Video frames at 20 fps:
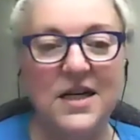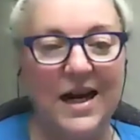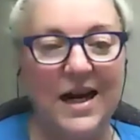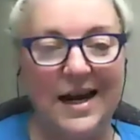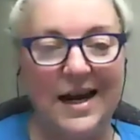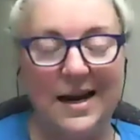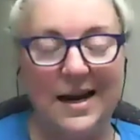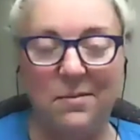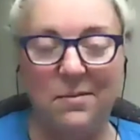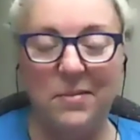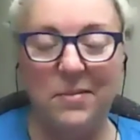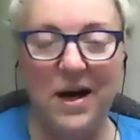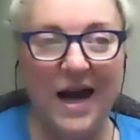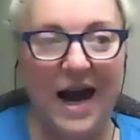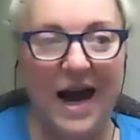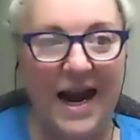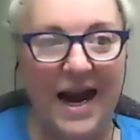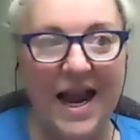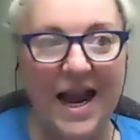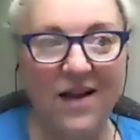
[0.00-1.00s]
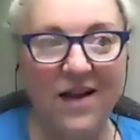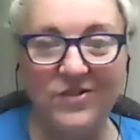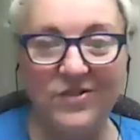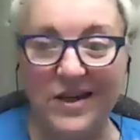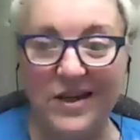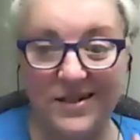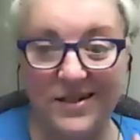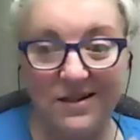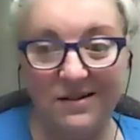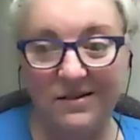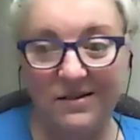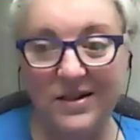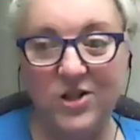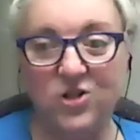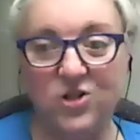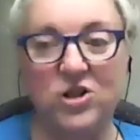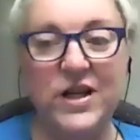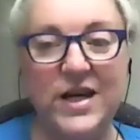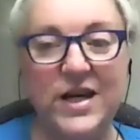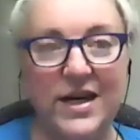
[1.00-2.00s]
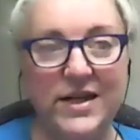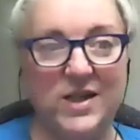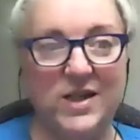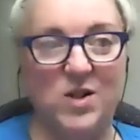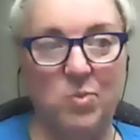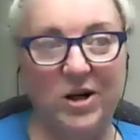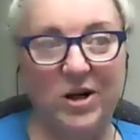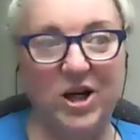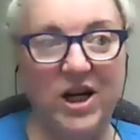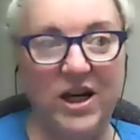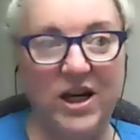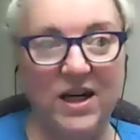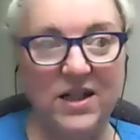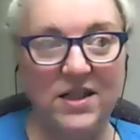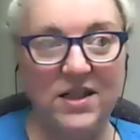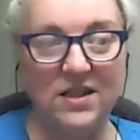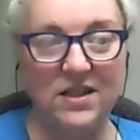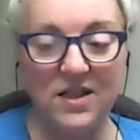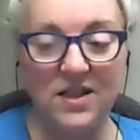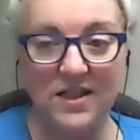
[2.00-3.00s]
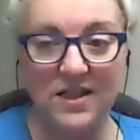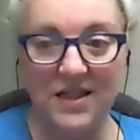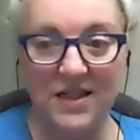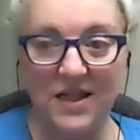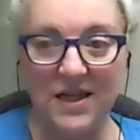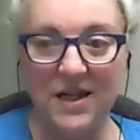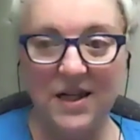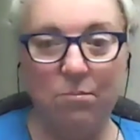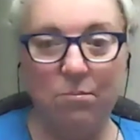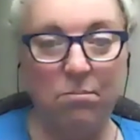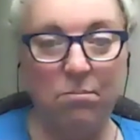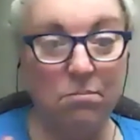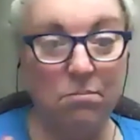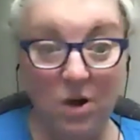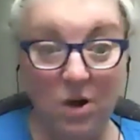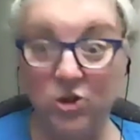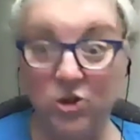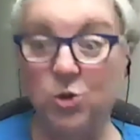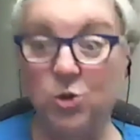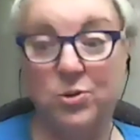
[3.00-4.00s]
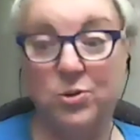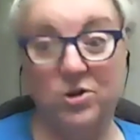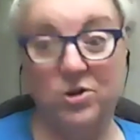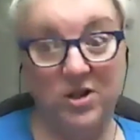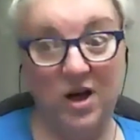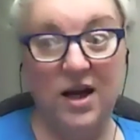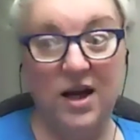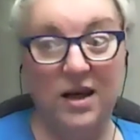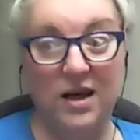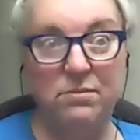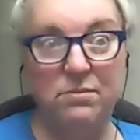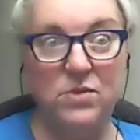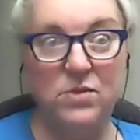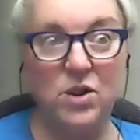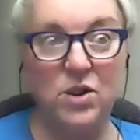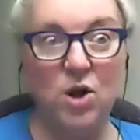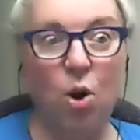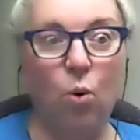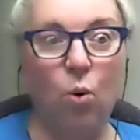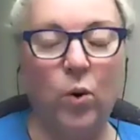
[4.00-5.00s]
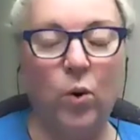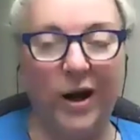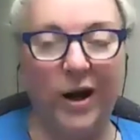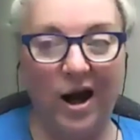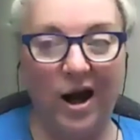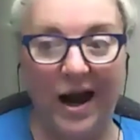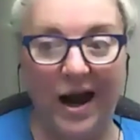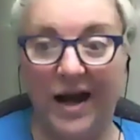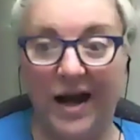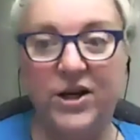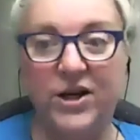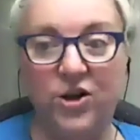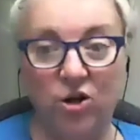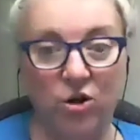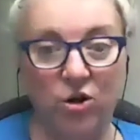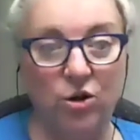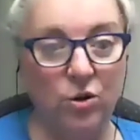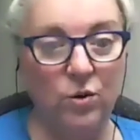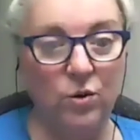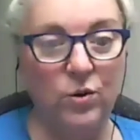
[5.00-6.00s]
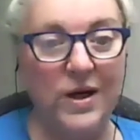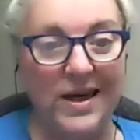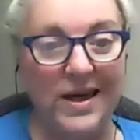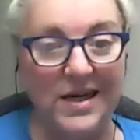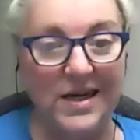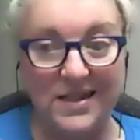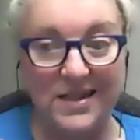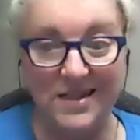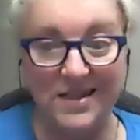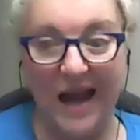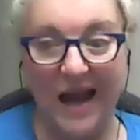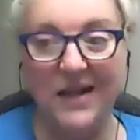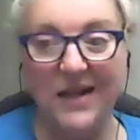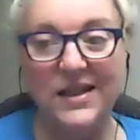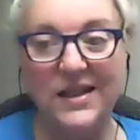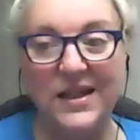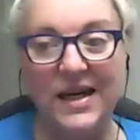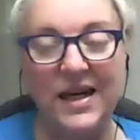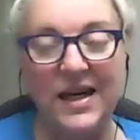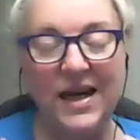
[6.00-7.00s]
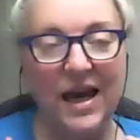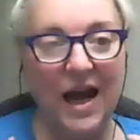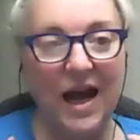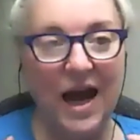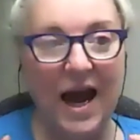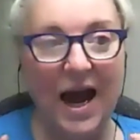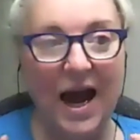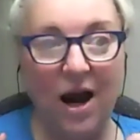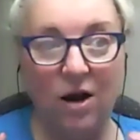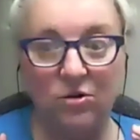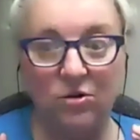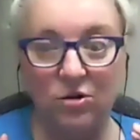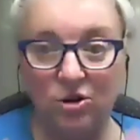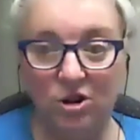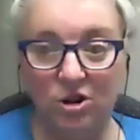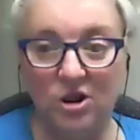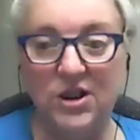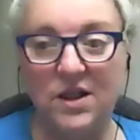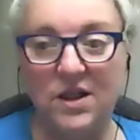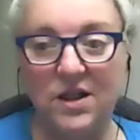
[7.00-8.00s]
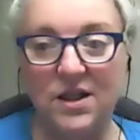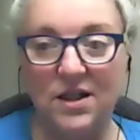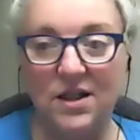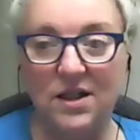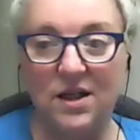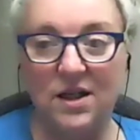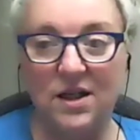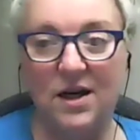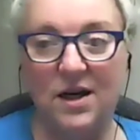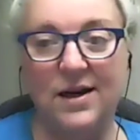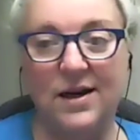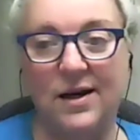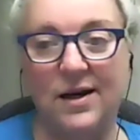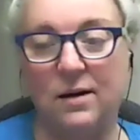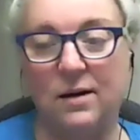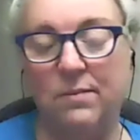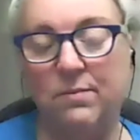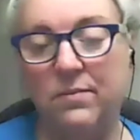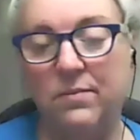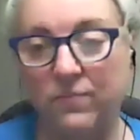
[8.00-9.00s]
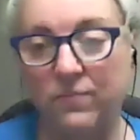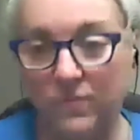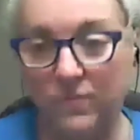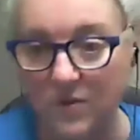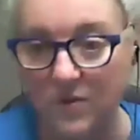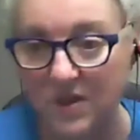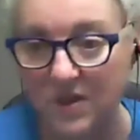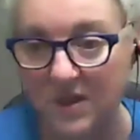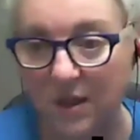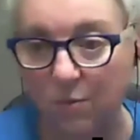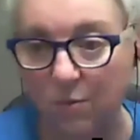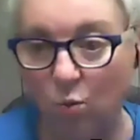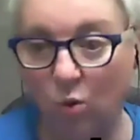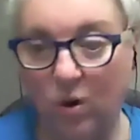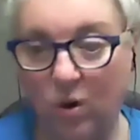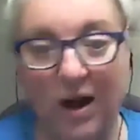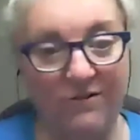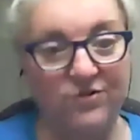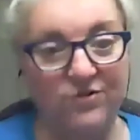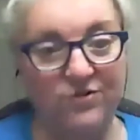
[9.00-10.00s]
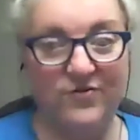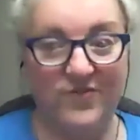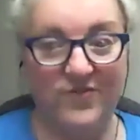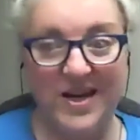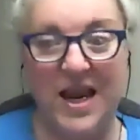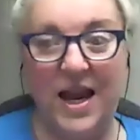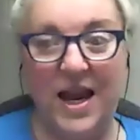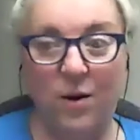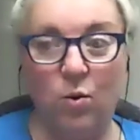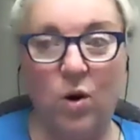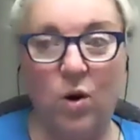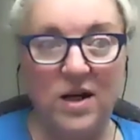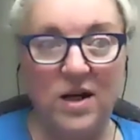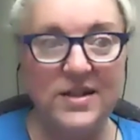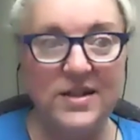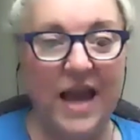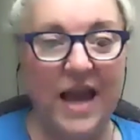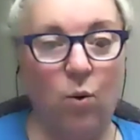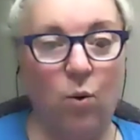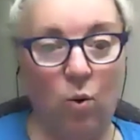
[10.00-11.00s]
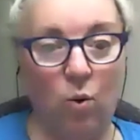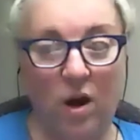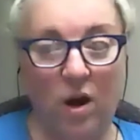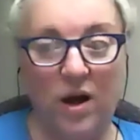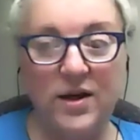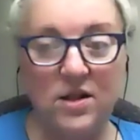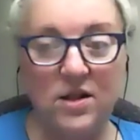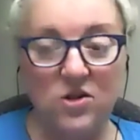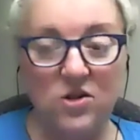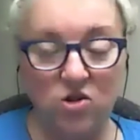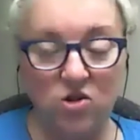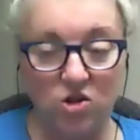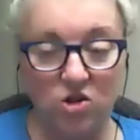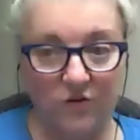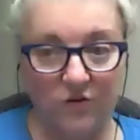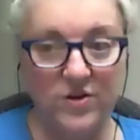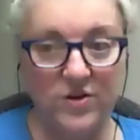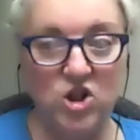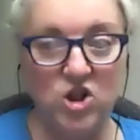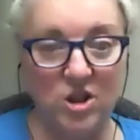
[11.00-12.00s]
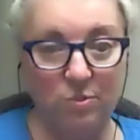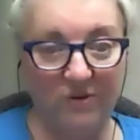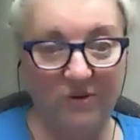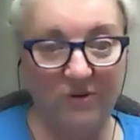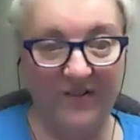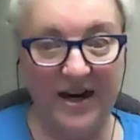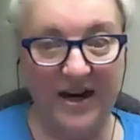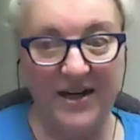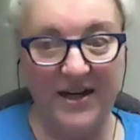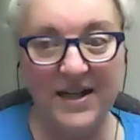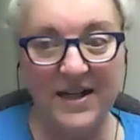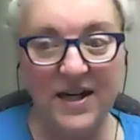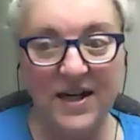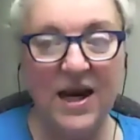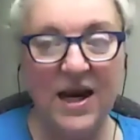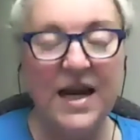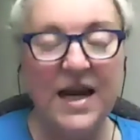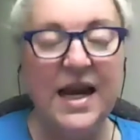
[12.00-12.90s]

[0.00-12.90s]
um, I have eh, literally experienced multiple times where I knew exactly how good um, some of VA was at what service she provided.